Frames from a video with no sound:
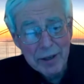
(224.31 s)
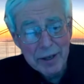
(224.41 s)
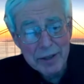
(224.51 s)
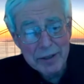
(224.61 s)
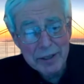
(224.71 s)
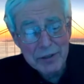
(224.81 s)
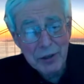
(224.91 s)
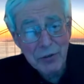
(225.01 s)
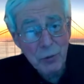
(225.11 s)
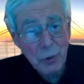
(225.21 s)
And
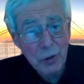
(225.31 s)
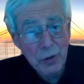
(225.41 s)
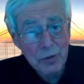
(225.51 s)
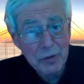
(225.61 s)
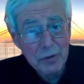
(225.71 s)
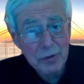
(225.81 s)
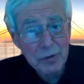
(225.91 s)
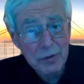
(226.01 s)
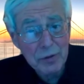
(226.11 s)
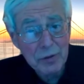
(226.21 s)
therefore,
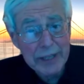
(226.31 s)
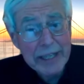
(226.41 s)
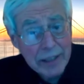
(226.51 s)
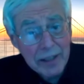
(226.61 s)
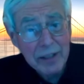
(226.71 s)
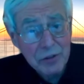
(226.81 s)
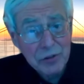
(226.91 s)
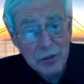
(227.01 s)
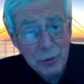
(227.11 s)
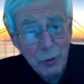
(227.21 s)
data is
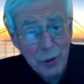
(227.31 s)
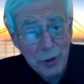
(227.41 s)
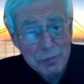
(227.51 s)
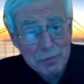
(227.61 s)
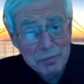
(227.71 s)
the new oil.